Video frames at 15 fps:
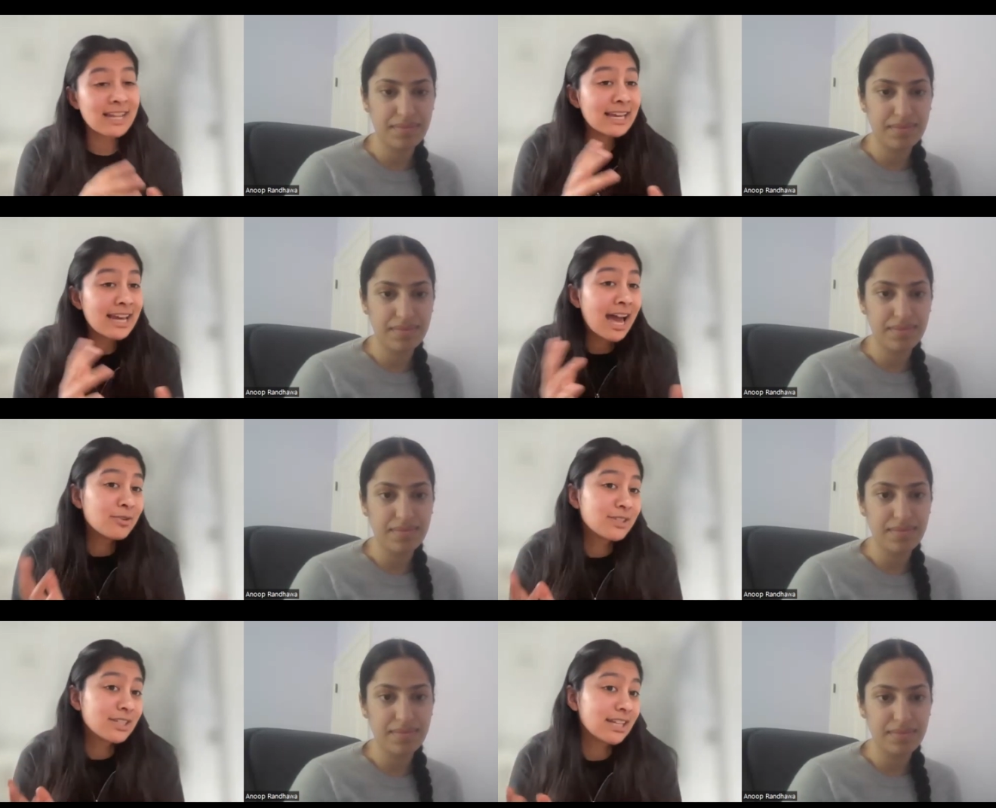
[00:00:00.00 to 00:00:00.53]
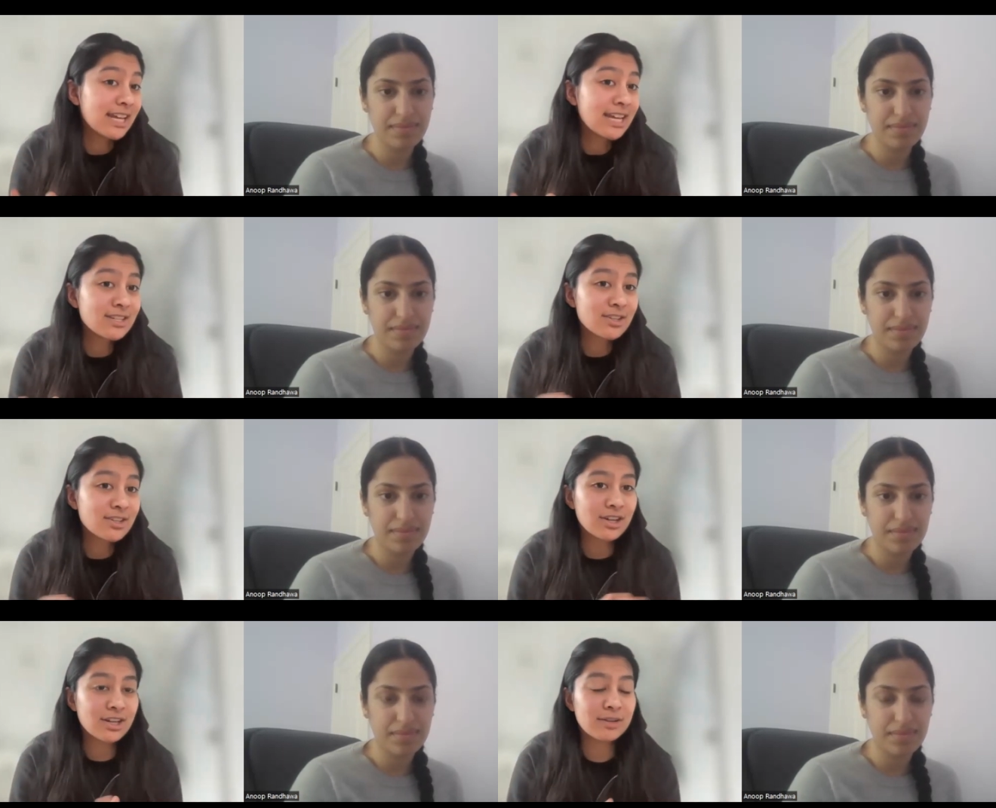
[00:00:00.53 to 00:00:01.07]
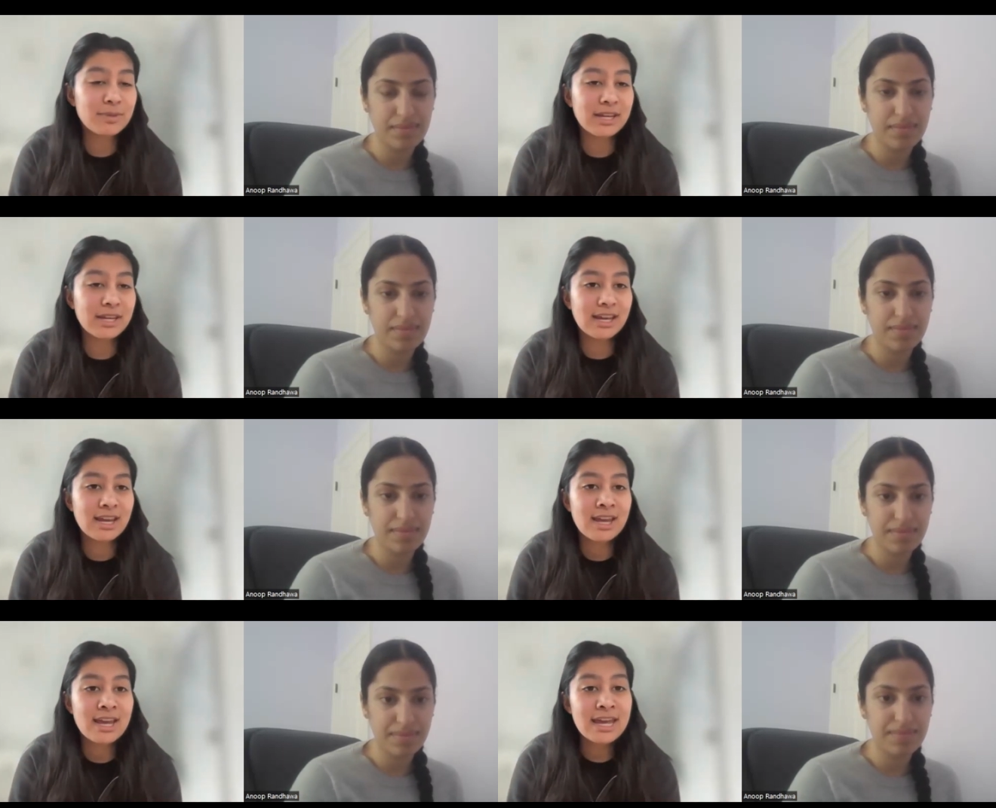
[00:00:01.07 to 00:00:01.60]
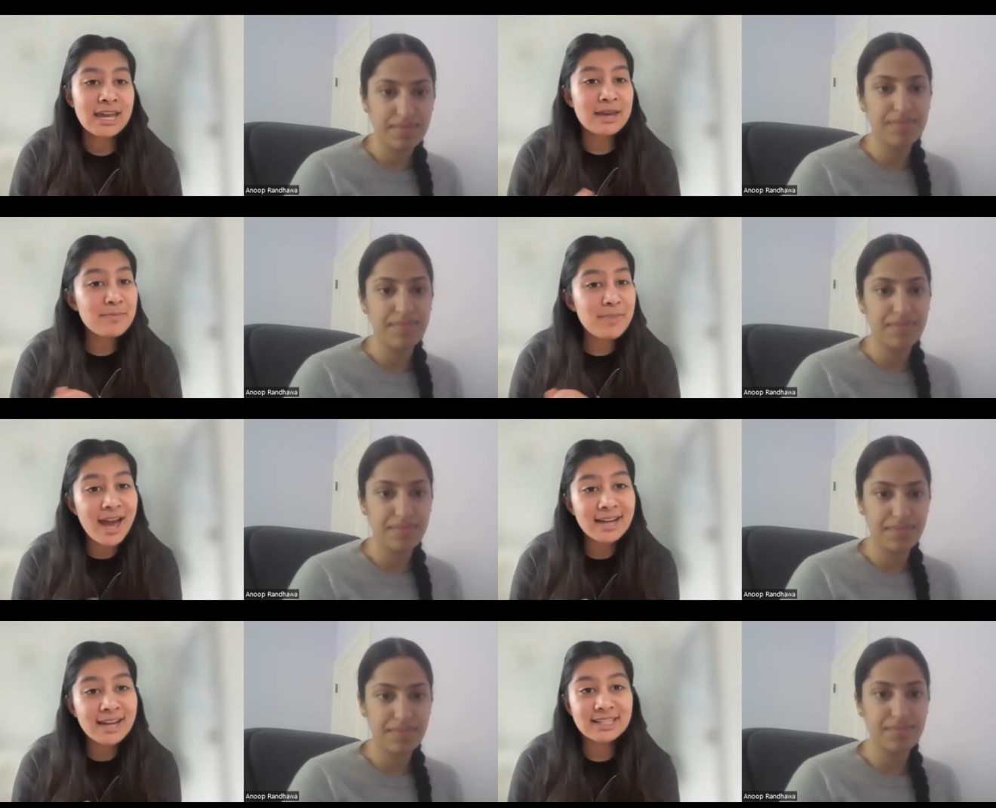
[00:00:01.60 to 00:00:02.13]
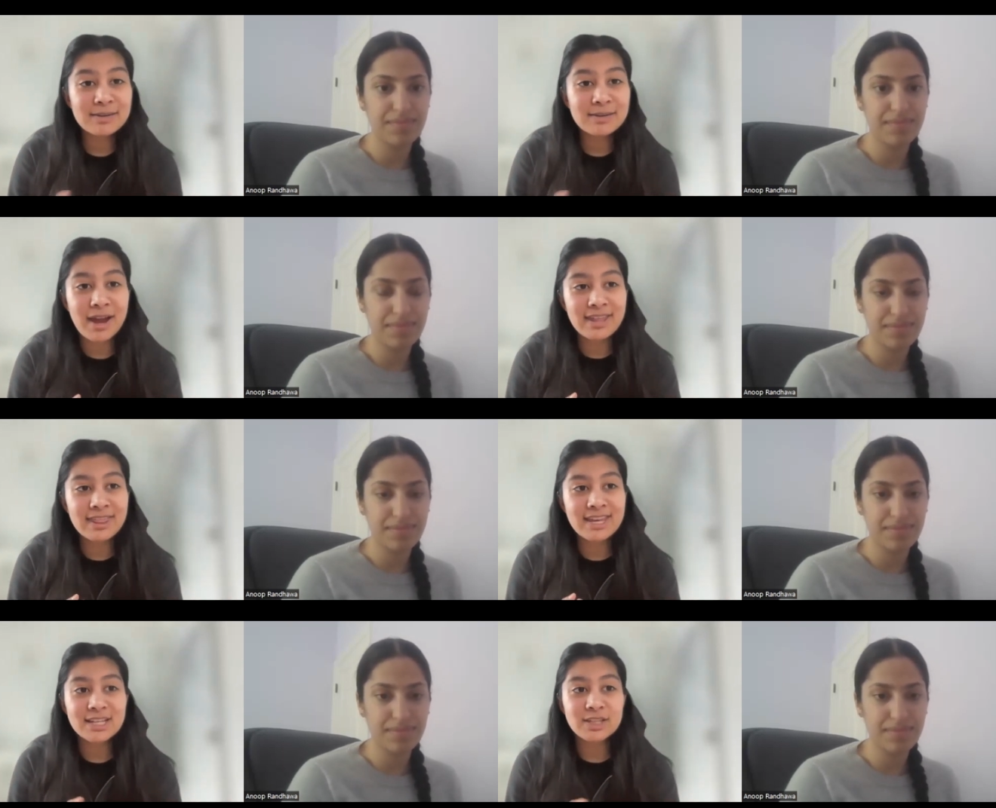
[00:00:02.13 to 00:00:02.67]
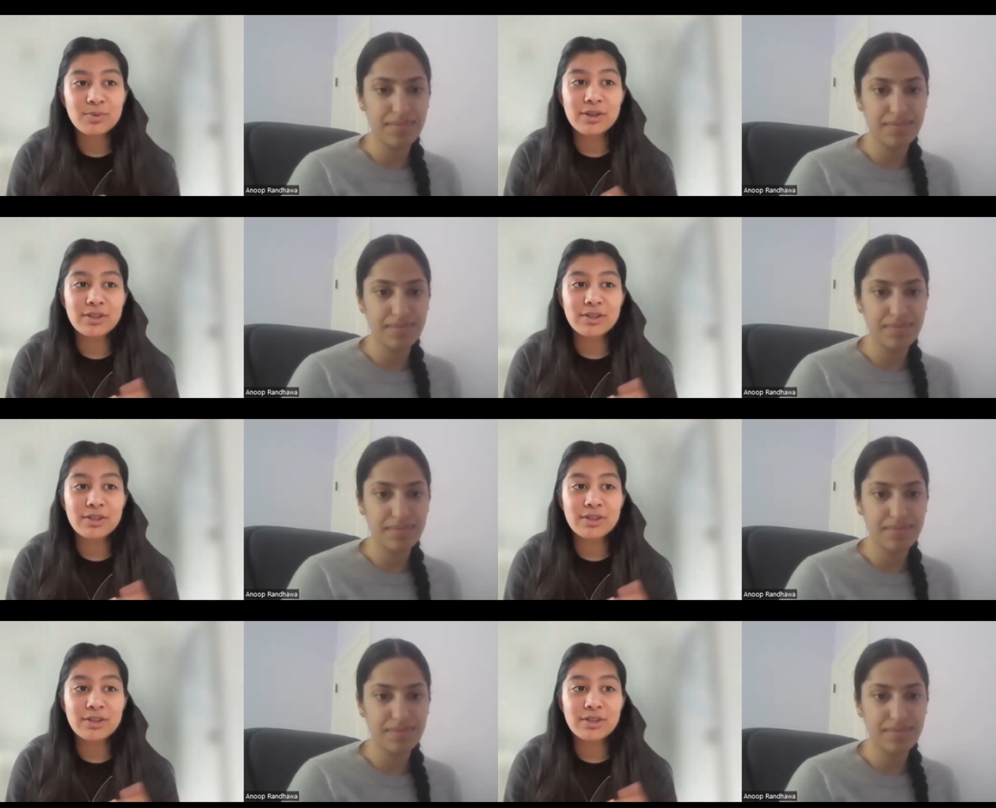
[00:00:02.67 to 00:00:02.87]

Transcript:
Speaker 1: how delays are going to be impacted by this,